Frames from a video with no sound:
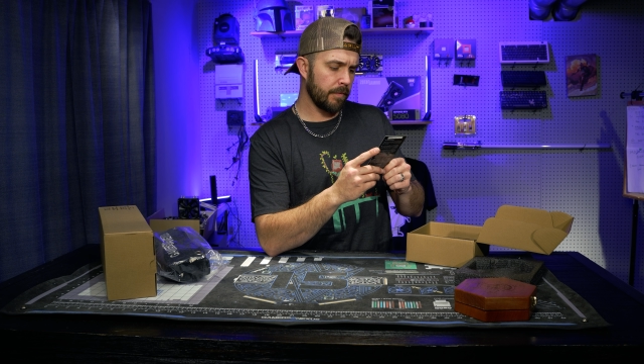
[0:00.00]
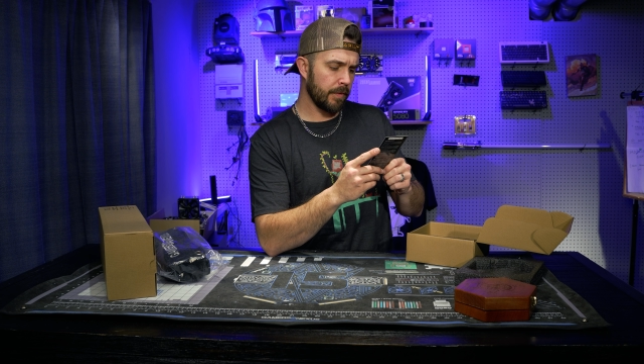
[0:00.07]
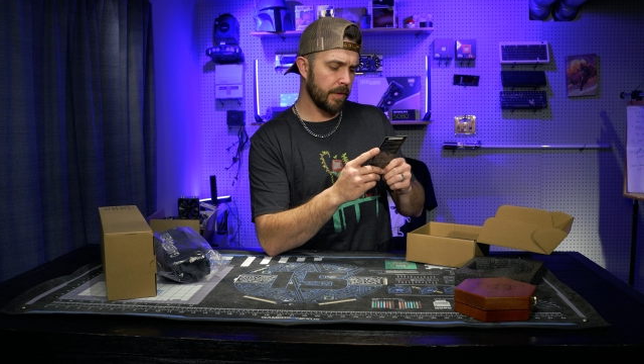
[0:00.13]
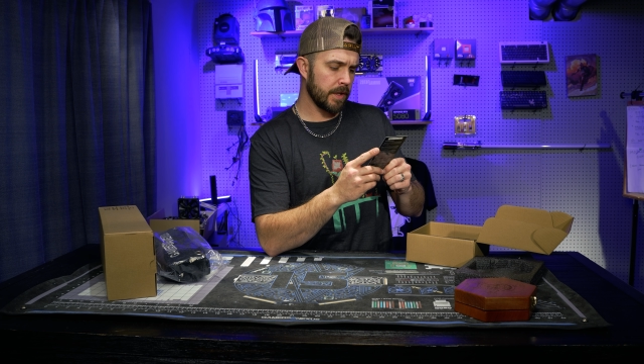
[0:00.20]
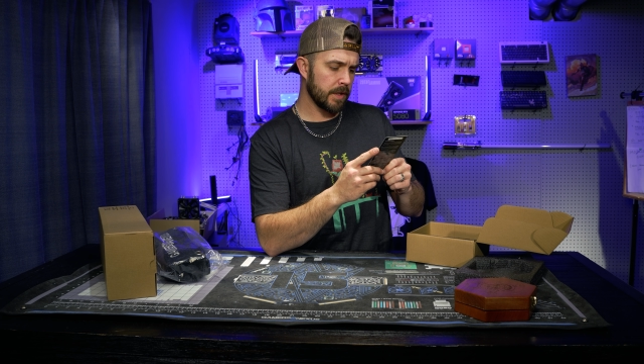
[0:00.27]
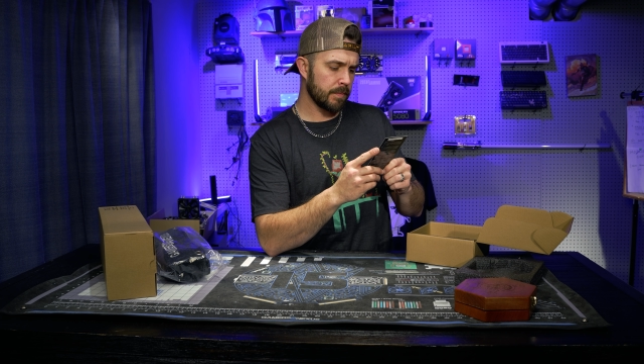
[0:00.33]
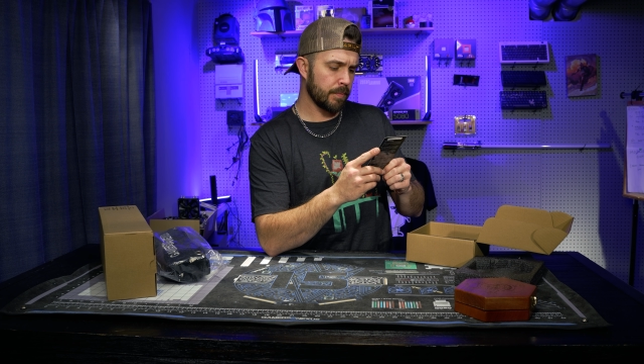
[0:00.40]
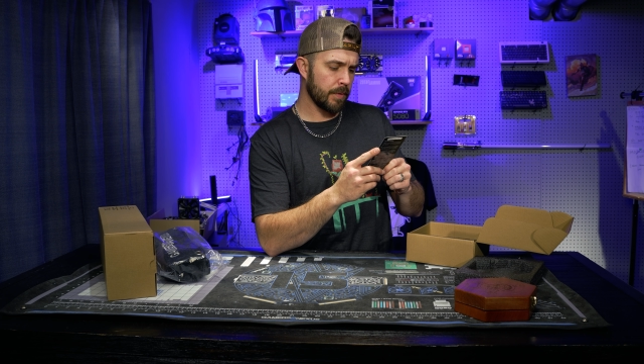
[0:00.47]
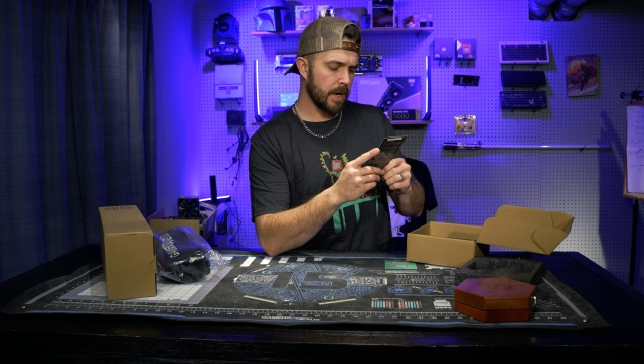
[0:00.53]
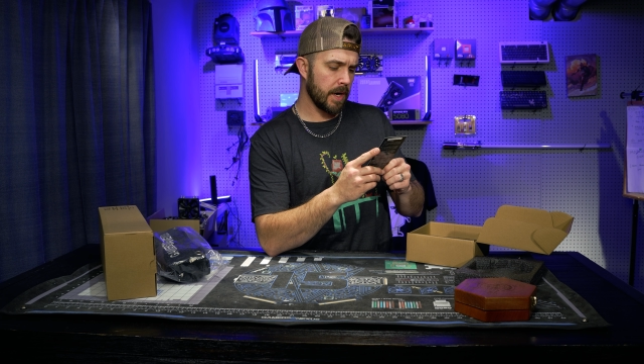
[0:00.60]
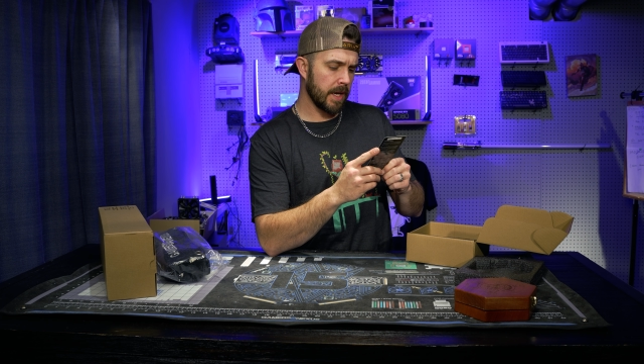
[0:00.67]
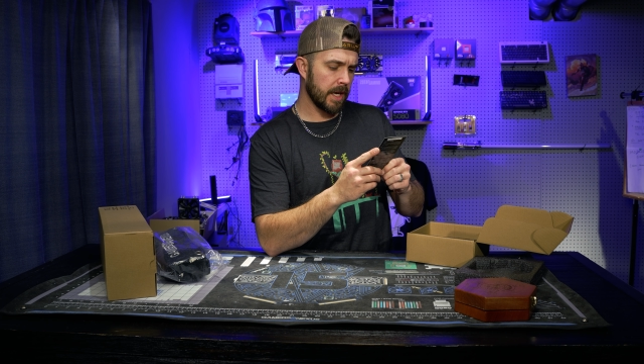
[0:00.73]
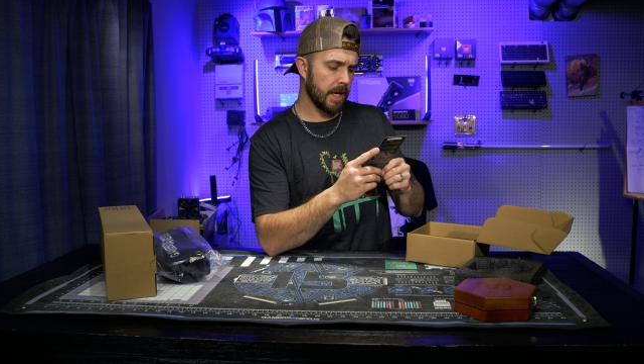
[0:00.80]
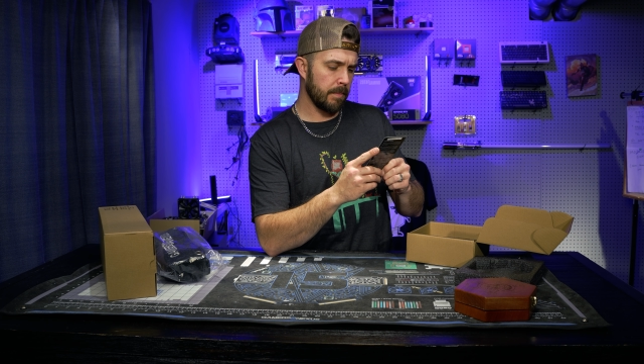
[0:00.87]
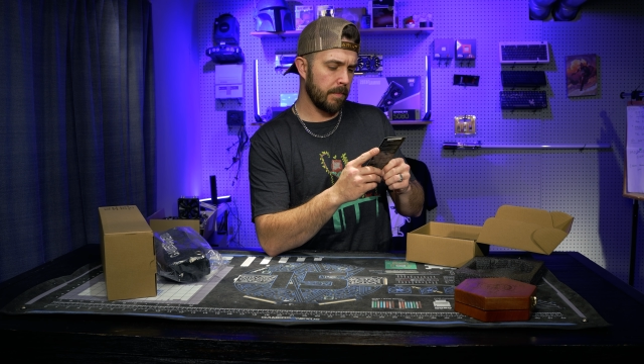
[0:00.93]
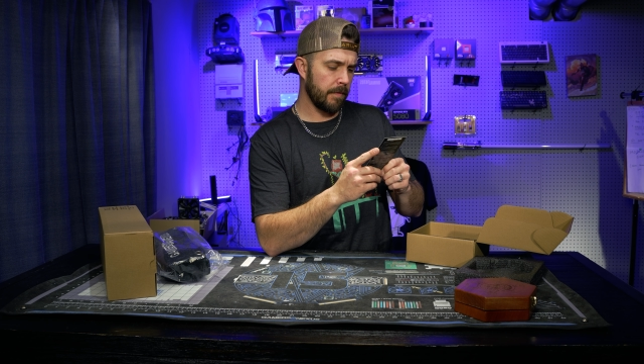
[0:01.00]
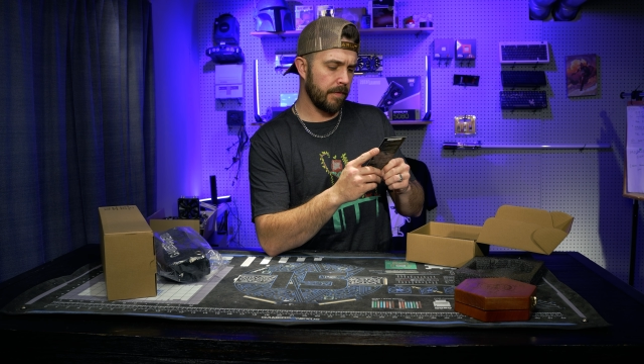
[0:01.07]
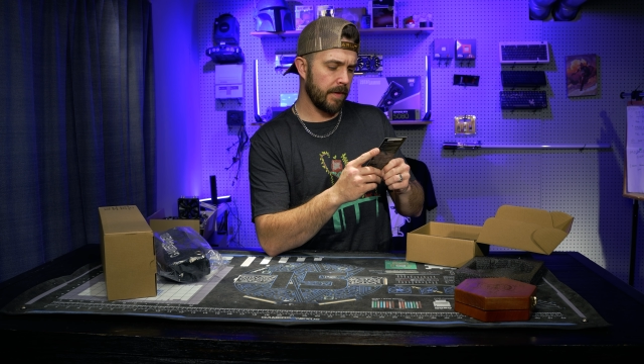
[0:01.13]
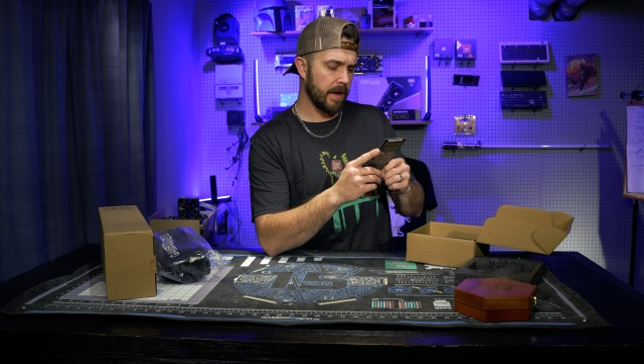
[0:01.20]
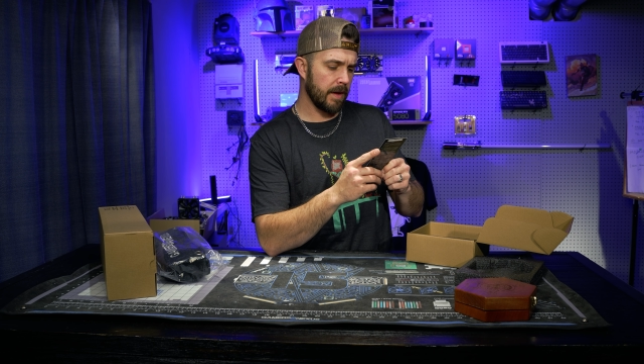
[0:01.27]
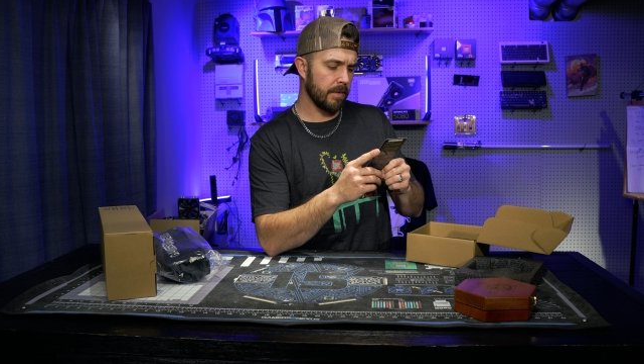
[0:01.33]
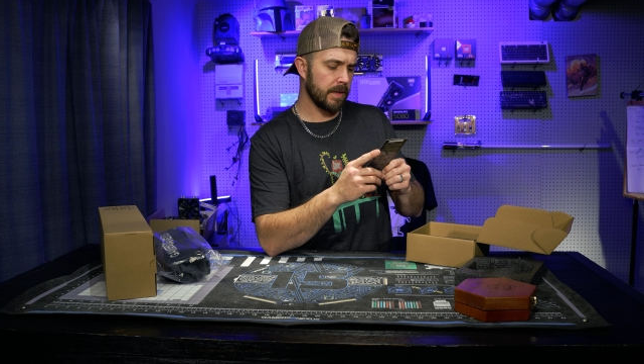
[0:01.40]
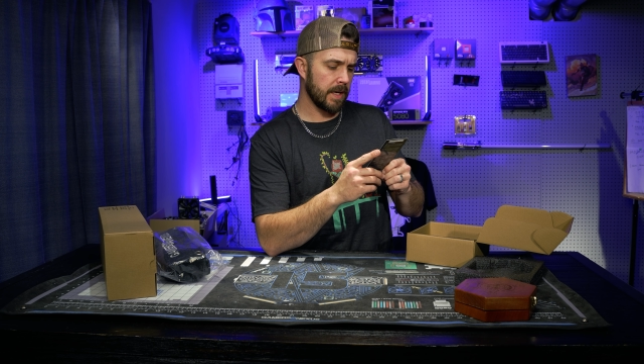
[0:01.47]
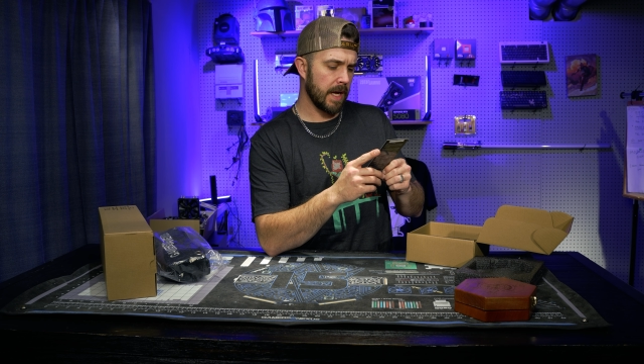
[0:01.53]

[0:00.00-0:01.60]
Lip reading: for this product can be found